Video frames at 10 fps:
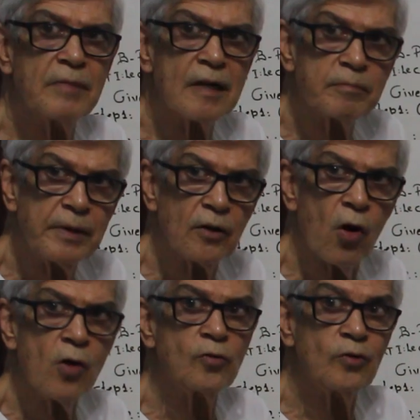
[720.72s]
that
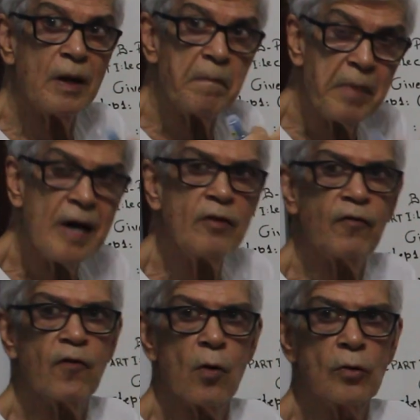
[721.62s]
belong to the
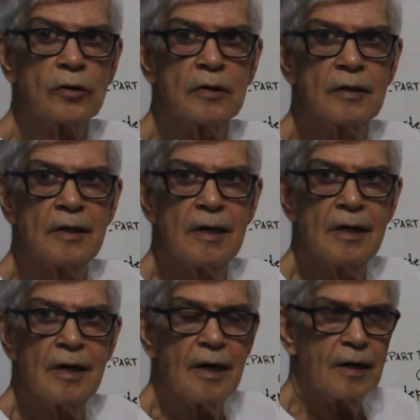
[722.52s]
manifold.
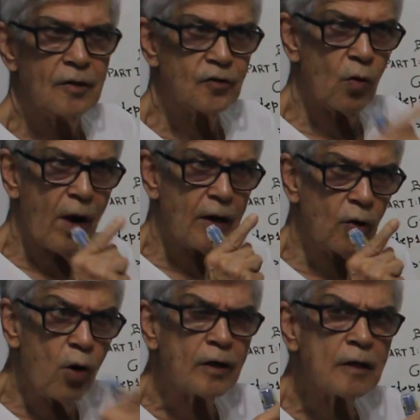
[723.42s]
So I
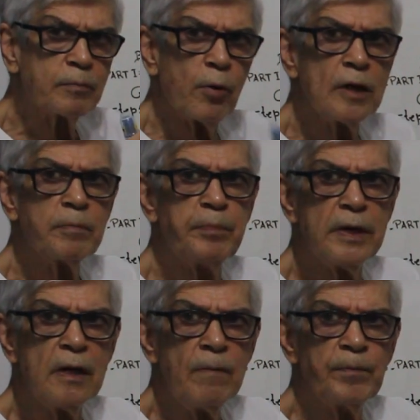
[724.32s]
look at point
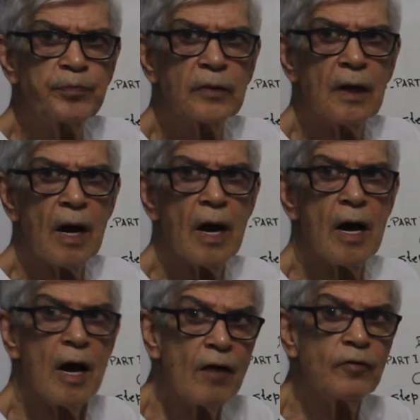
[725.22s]
P, I
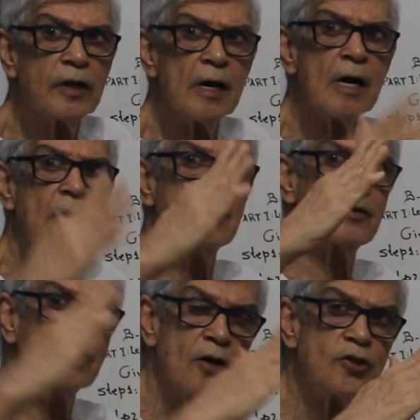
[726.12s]
have there a
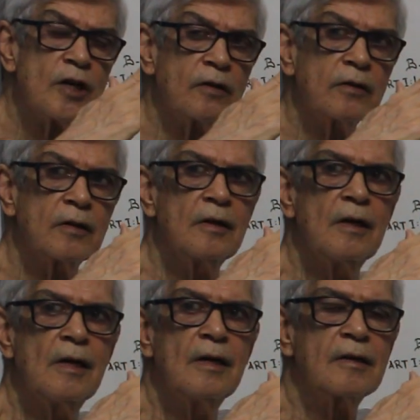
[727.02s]
tangent
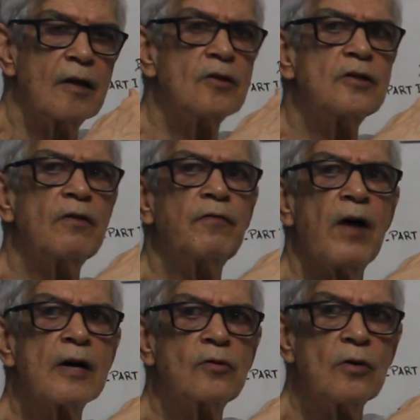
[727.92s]

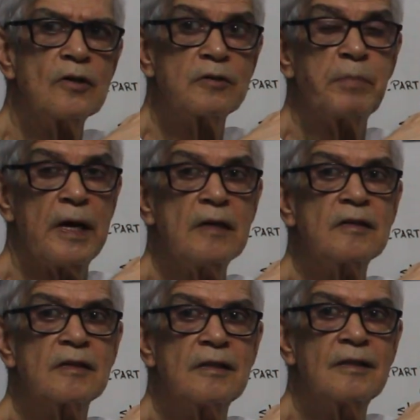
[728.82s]
vector
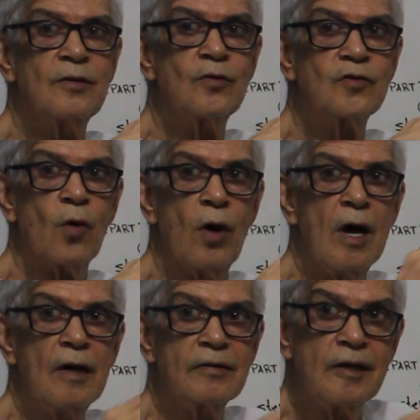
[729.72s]
space.
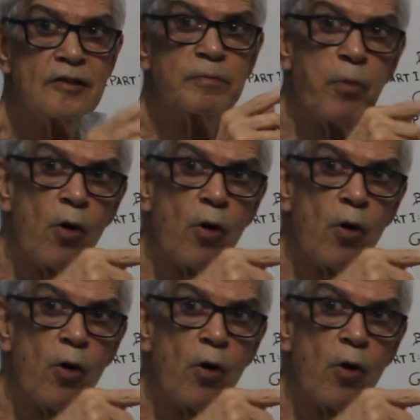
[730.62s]
So these